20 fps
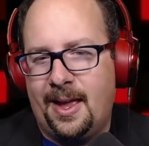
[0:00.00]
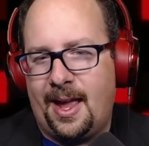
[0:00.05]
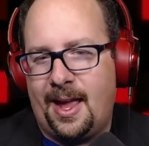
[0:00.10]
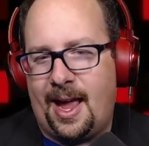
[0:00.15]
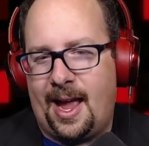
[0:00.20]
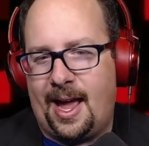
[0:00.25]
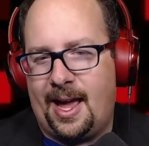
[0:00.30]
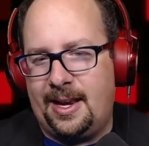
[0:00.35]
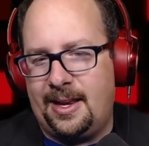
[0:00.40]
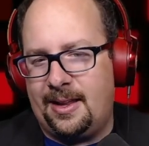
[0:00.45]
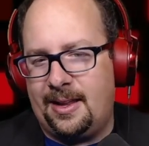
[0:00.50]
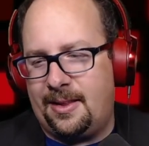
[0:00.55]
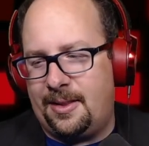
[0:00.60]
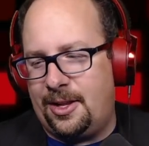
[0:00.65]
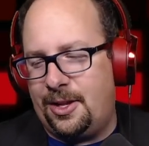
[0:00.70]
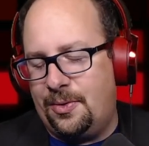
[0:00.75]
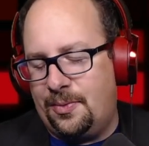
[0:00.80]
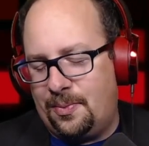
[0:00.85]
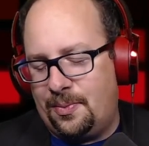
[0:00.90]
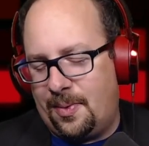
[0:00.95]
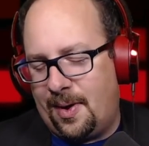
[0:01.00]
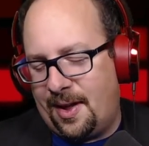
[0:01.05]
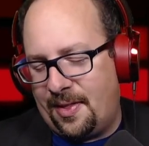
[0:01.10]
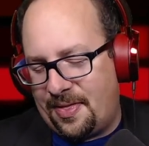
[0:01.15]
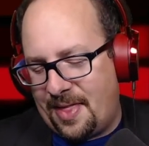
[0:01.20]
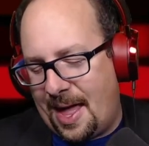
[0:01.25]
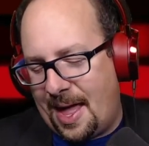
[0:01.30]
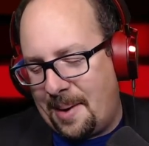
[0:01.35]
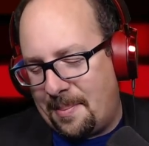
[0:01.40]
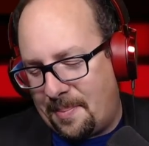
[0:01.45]
And you
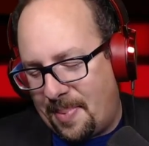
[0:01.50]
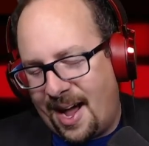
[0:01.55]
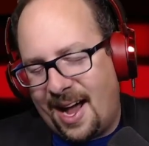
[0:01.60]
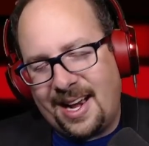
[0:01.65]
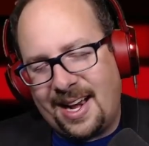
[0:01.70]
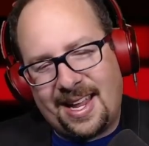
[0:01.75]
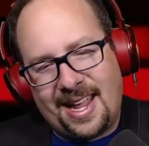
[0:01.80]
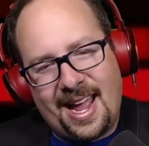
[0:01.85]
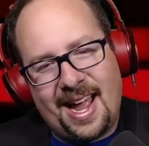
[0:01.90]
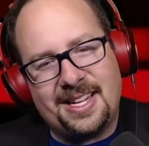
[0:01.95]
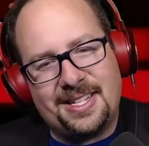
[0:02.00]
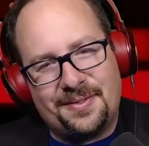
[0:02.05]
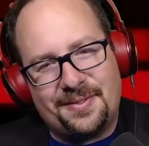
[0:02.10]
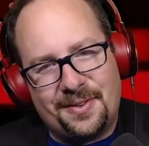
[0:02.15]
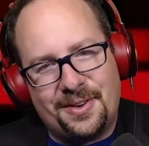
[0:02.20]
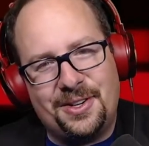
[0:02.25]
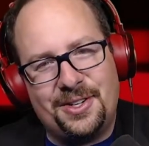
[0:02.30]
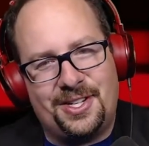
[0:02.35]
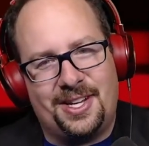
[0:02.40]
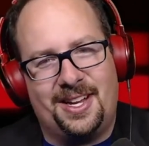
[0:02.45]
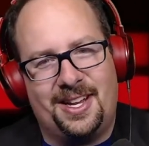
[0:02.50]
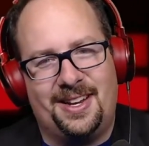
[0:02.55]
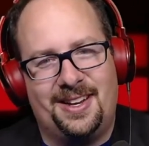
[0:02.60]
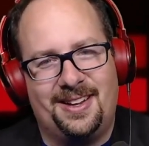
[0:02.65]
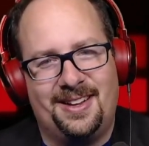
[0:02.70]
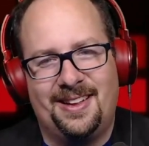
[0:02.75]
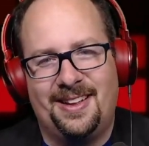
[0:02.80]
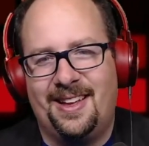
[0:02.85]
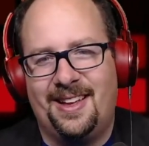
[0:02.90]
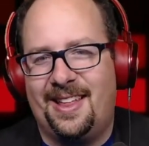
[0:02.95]
want that podcast version.
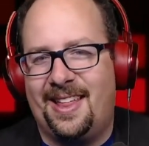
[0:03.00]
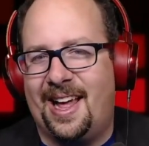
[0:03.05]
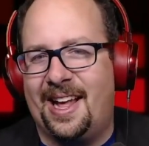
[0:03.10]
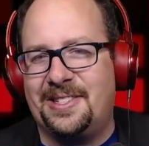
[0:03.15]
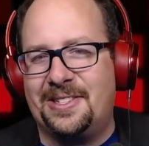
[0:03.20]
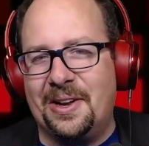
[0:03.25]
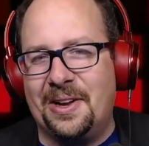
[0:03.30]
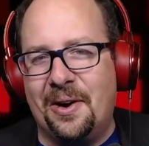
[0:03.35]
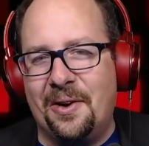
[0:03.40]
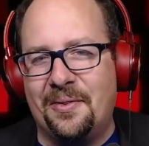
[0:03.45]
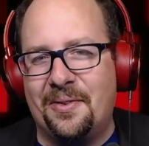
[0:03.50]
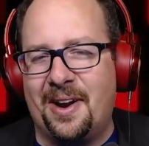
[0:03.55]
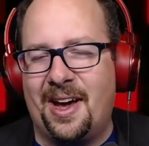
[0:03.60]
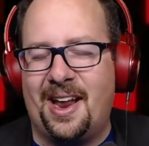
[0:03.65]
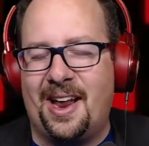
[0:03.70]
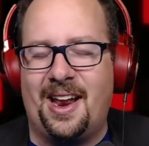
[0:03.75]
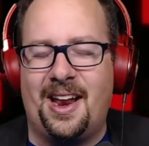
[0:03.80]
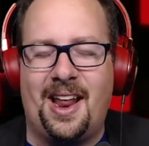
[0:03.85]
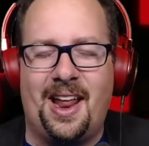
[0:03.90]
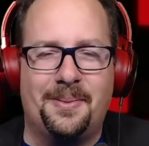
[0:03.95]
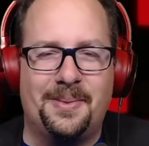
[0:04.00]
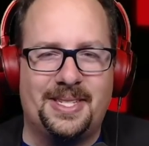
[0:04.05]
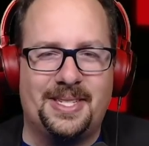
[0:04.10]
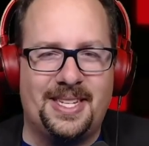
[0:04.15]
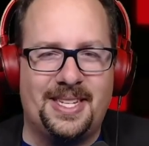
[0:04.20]
That's over on Anonymous